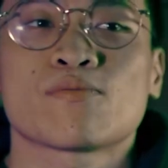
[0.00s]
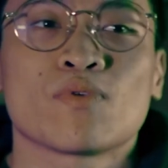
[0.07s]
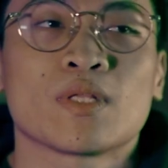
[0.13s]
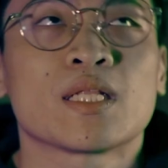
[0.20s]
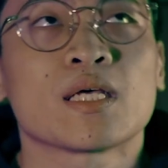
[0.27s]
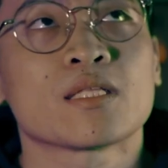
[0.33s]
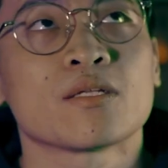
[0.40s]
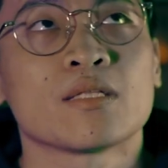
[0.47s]
we
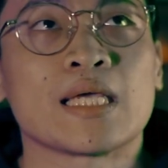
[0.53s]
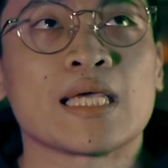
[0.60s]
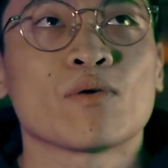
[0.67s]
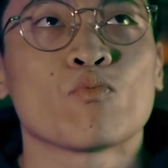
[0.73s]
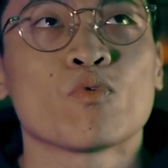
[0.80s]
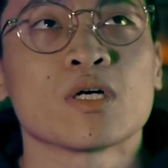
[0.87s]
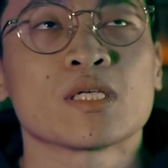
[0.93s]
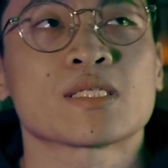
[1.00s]
did today
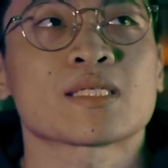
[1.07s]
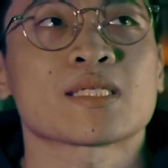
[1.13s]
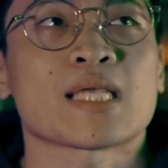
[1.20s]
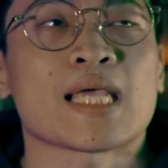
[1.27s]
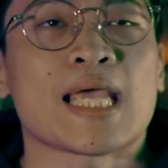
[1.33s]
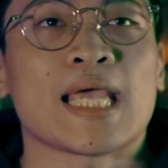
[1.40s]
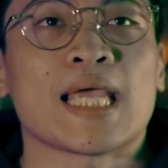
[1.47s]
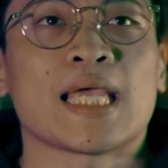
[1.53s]

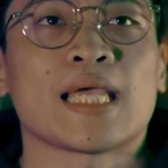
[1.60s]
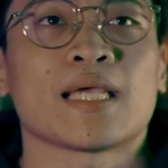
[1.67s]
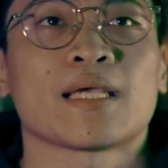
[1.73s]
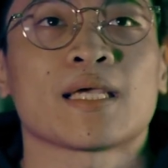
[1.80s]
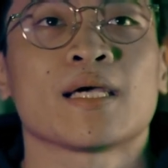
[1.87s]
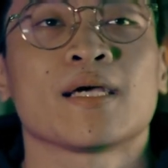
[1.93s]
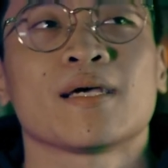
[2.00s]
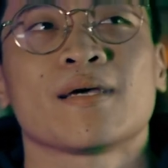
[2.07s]
was
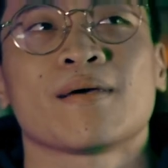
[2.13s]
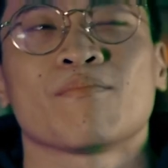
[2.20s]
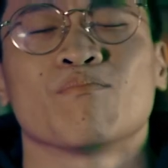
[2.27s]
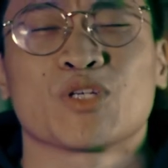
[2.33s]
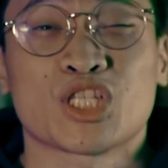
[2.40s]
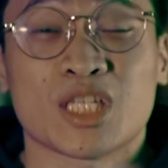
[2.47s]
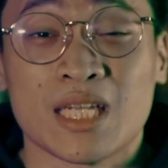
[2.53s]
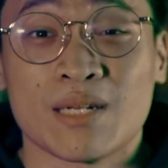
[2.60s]
a
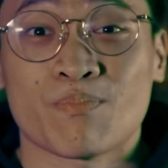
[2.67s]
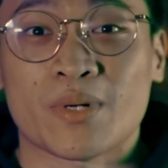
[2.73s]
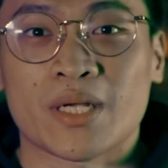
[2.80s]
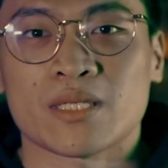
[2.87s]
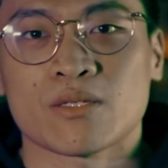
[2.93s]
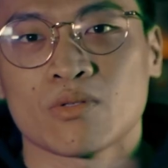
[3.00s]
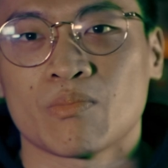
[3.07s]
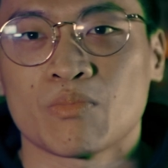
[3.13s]
machine
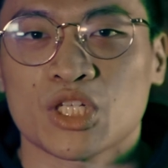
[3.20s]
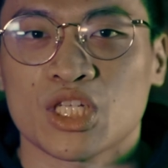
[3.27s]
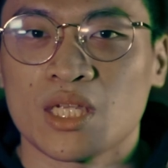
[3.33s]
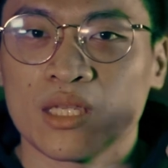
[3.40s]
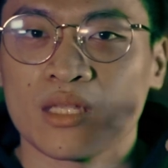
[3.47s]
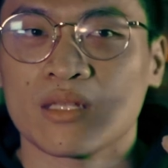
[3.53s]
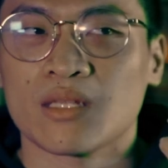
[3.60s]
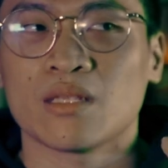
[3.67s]
press. So the
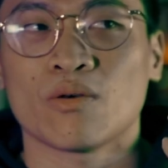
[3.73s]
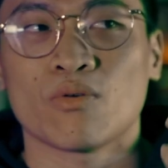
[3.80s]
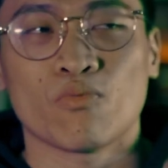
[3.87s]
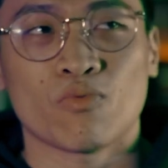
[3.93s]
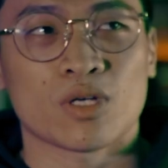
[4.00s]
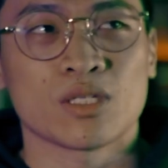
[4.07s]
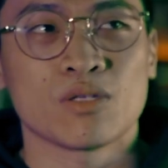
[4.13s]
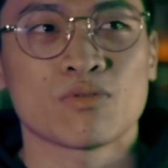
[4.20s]
machine
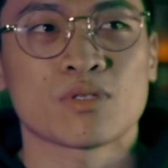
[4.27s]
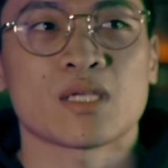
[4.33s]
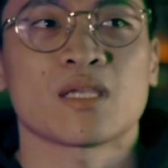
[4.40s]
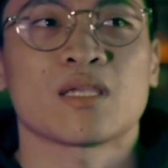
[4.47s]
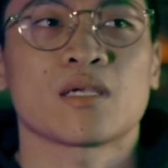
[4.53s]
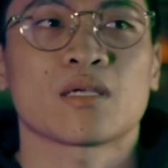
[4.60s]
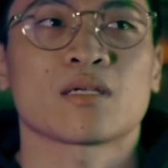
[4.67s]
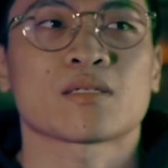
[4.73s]
we're using
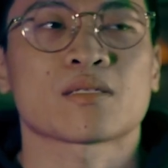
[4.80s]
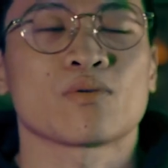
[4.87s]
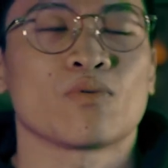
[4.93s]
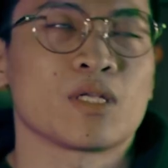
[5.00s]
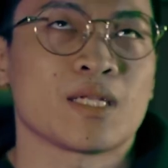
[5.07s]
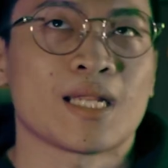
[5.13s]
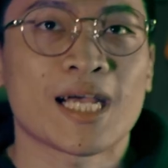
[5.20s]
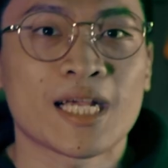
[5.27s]
here is the
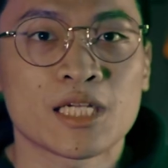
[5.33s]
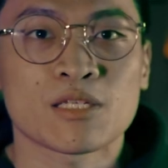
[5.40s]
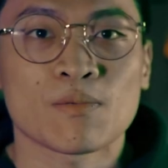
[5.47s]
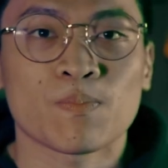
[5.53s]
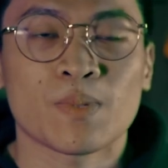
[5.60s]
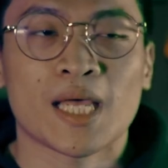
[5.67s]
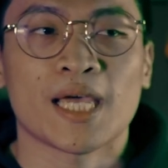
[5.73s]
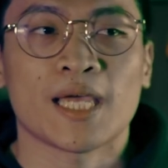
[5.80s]
one in Iron
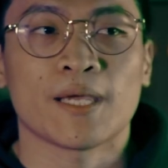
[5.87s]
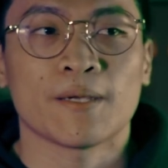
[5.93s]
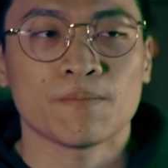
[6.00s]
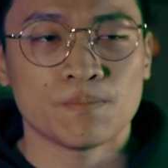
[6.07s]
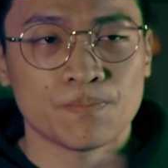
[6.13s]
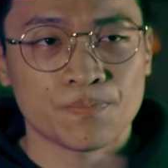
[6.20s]
Supply.